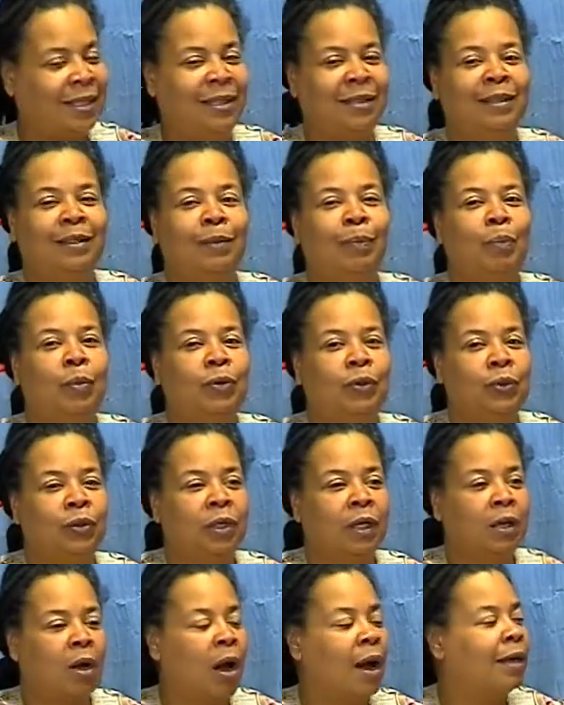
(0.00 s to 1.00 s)
to the to the
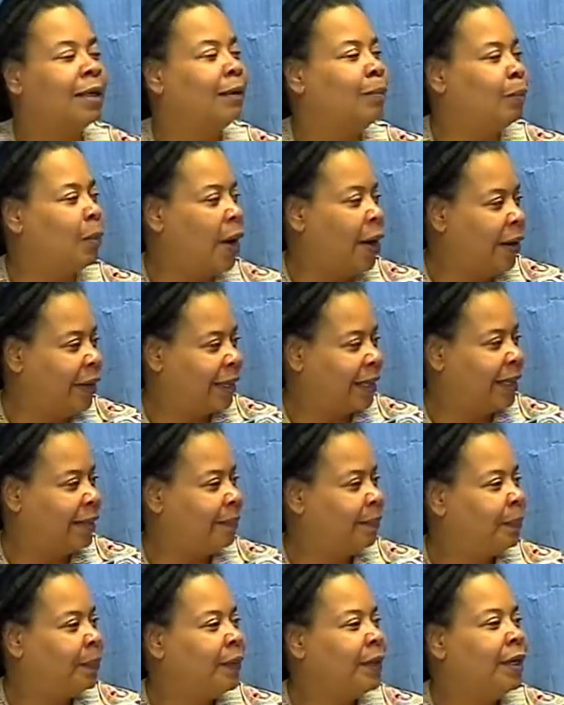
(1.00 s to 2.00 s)
garden market
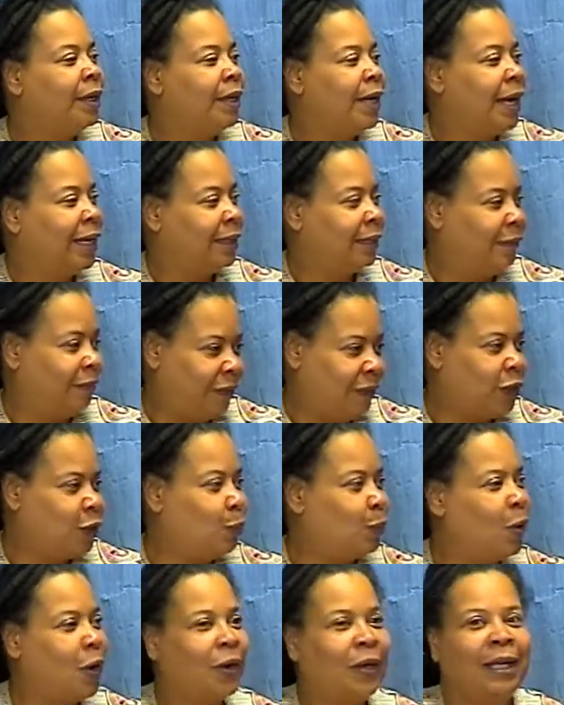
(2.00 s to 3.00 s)
at the fish
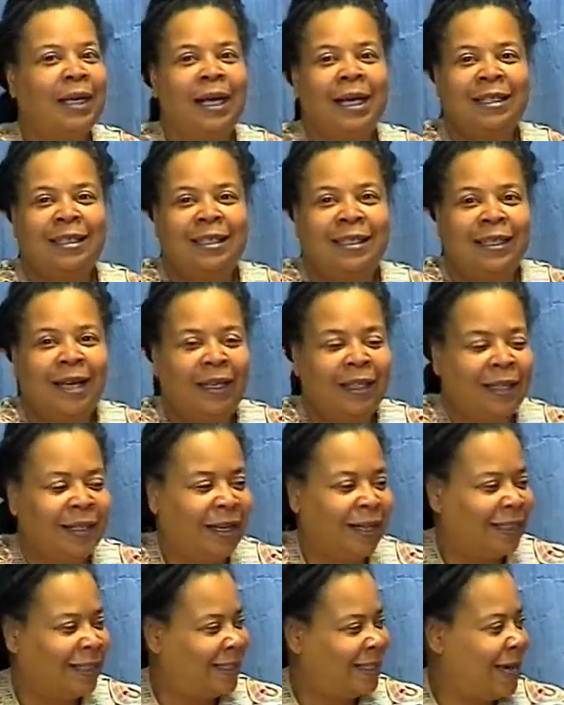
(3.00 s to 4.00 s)
market and sell it
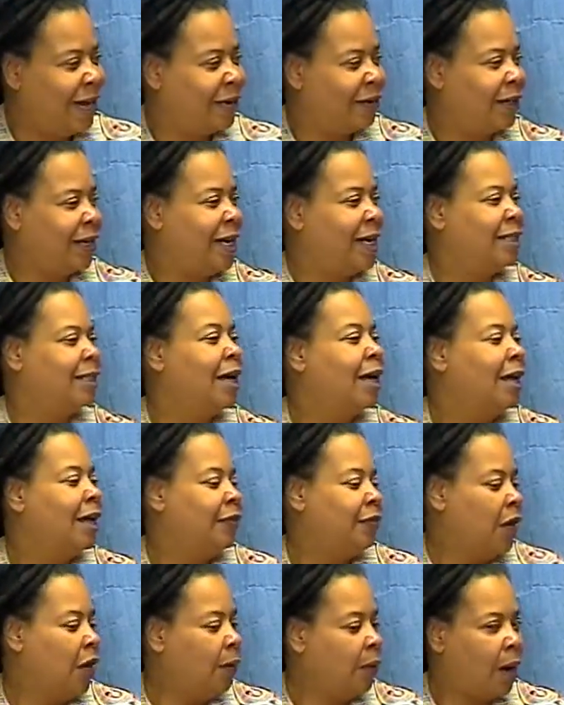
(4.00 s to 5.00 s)
on Saturdays,
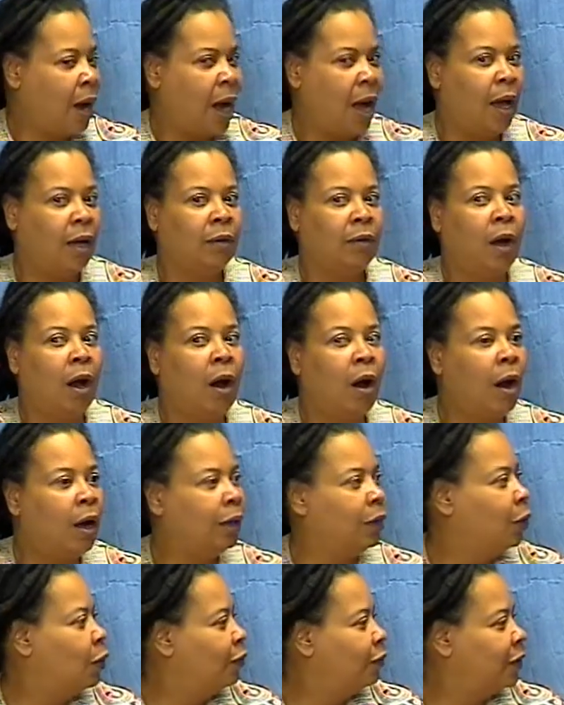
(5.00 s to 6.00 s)
they were out
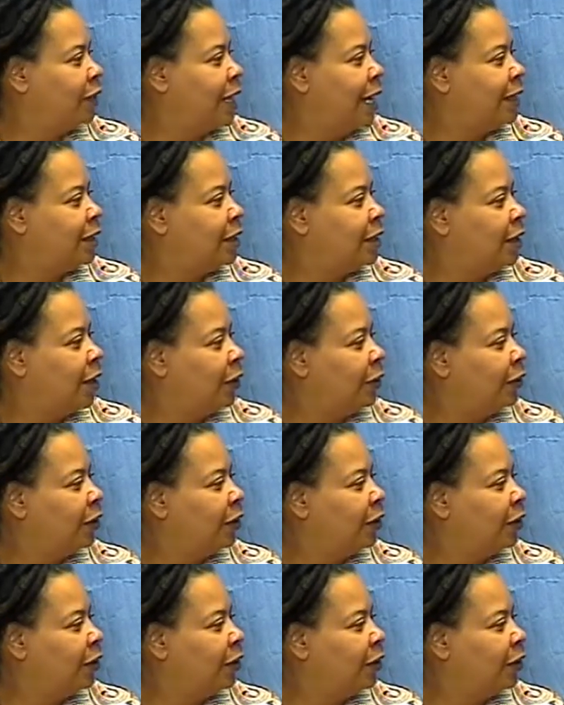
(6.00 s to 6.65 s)
all over that snow,